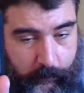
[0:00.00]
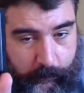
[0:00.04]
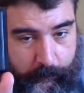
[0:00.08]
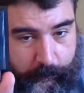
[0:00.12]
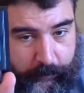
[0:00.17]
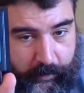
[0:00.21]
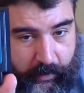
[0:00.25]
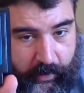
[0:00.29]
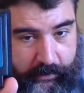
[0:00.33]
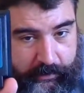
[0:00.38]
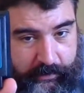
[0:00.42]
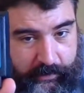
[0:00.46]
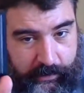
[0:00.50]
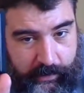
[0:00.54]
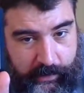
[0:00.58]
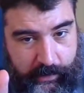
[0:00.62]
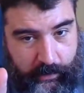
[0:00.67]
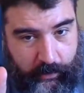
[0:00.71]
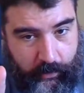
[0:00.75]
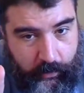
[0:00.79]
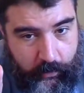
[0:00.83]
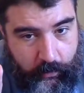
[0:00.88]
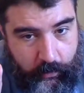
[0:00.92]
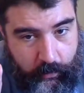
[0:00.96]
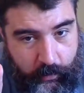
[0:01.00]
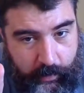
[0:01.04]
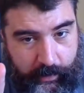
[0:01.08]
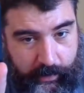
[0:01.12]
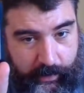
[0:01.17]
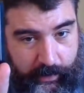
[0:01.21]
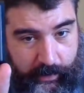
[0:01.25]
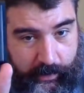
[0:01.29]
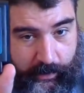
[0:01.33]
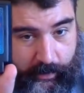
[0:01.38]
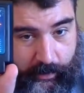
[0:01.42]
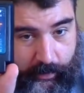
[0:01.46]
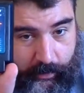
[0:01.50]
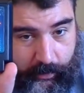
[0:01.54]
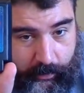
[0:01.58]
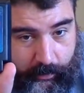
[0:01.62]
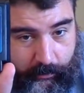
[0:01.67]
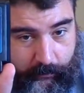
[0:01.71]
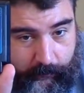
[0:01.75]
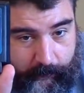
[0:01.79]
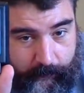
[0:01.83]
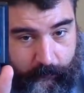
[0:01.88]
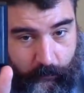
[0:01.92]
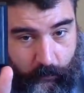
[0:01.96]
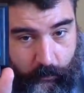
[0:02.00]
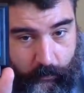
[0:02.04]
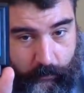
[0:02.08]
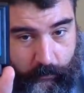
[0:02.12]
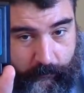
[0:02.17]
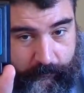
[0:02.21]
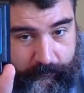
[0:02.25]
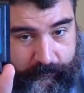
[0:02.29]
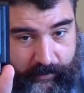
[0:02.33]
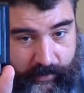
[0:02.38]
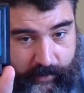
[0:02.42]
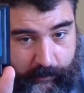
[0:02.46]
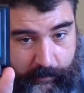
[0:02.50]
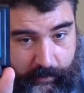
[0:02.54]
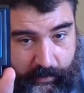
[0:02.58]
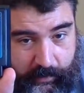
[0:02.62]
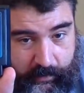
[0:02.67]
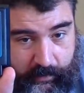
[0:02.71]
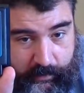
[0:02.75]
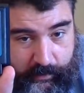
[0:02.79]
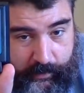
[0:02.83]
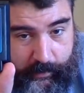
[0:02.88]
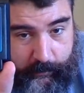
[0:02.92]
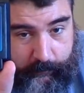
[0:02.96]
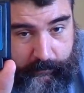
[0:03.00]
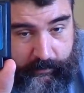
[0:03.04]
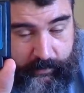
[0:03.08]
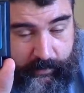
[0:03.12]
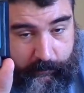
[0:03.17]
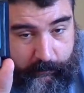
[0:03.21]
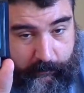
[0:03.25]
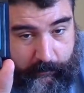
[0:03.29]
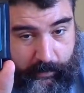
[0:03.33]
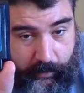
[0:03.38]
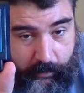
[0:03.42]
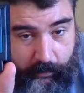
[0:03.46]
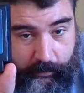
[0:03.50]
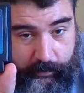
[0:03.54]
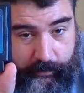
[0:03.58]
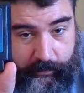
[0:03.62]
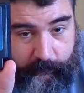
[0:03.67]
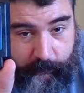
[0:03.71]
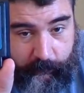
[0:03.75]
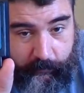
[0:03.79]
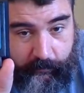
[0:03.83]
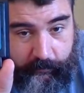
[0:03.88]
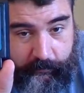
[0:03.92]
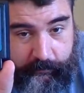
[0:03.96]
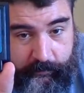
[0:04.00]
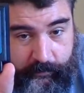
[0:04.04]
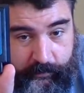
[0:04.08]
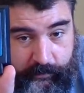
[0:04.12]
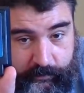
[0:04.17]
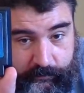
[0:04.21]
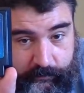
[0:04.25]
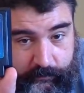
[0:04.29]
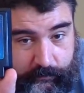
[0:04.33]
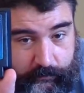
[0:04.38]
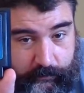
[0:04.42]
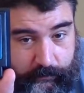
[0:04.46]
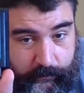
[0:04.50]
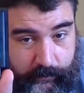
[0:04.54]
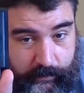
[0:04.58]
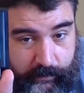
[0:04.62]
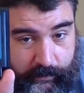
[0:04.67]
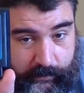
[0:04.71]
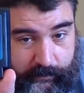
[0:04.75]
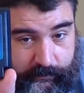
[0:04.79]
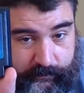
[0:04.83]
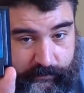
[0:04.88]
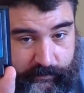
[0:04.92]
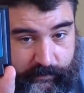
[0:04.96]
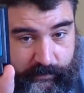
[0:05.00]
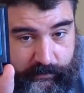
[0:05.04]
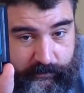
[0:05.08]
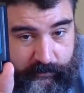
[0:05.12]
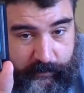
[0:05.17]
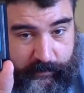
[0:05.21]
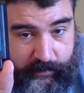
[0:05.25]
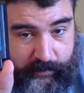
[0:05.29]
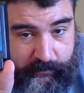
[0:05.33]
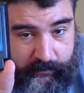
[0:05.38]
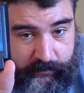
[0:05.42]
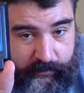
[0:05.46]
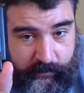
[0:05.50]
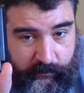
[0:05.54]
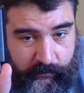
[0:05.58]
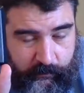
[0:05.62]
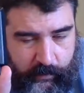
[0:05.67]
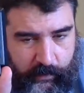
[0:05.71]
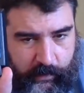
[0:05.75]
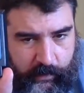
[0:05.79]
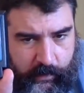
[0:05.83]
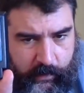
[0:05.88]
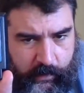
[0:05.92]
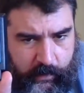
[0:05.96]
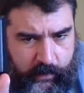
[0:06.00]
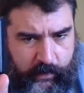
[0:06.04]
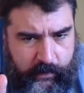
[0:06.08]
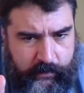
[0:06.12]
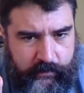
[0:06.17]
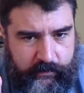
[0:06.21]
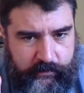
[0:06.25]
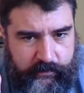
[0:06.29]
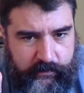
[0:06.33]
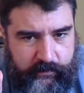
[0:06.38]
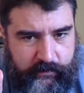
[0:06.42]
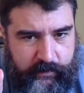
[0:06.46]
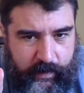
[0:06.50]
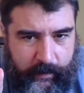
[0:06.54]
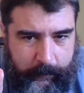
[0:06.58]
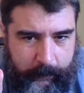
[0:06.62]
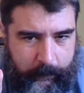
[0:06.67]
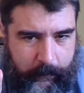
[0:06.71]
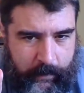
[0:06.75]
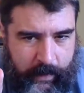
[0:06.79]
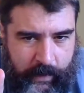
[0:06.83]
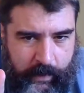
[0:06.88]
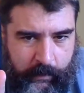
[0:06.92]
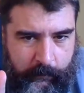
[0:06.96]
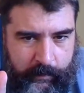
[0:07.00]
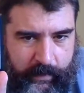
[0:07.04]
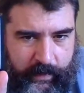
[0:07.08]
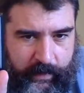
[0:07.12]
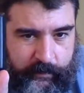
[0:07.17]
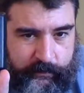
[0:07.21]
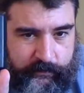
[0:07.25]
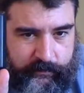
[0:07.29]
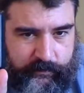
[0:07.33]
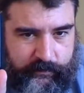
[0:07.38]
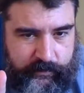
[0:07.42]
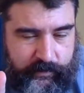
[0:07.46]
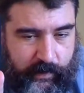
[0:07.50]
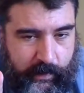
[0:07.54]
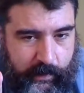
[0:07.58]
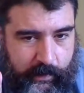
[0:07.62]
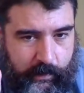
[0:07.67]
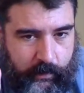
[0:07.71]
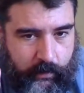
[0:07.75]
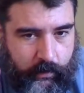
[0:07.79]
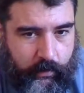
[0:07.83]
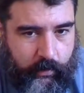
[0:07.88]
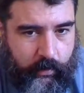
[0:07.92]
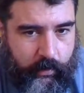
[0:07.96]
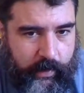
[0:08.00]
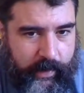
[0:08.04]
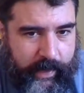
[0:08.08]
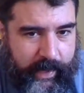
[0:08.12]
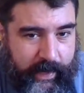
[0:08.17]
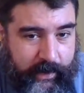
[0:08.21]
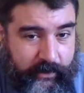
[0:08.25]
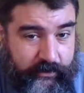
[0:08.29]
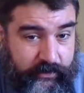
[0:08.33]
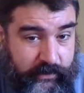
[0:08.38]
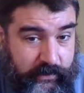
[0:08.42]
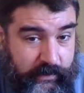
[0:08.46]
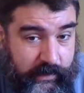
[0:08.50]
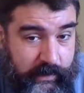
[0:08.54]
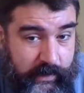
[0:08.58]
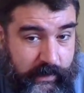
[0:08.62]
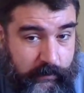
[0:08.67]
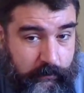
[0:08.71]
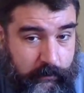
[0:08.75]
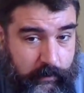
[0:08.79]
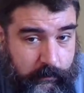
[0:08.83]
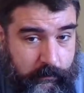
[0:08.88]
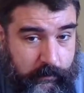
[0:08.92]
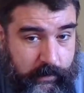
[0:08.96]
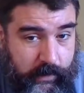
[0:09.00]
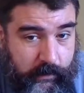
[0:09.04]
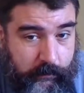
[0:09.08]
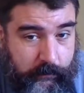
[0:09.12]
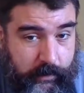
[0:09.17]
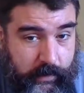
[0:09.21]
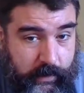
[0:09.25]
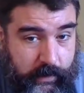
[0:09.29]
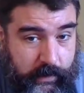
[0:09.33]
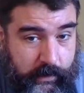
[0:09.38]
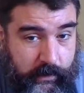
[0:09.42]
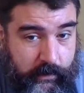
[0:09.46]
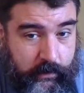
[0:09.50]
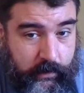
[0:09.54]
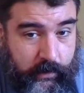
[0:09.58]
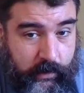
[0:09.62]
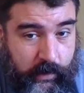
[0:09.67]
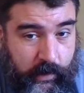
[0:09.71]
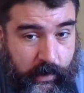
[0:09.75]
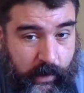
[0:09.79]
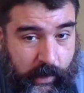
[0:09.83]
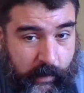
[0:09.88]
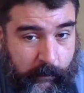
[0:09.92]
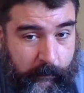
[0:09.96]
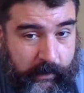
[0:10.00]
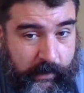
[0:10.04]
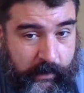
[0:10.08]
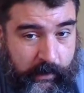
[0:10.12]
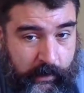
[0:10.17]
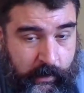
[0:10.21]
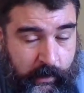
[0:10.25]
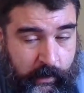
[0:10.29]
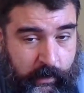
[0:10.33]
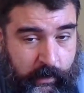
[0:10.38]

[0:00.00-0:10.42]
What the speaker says: Bucky O'Hare for Famicom. The American version is crazy expensive. This is a Mega Man style action game made by Konami